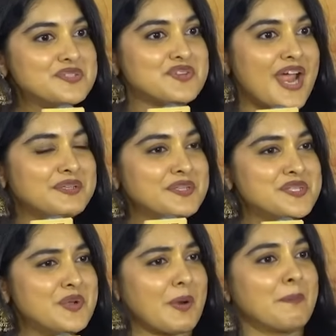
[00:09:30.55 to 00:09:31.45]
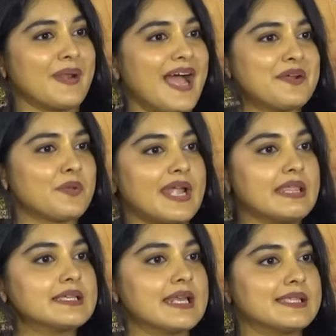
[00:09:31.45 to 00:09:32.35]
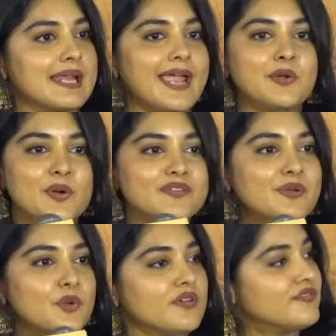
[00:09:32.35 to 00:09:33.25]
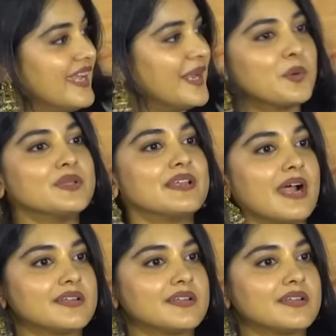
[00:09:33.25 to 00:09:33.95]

strategy or a plan or anything like that I don't even know if they know that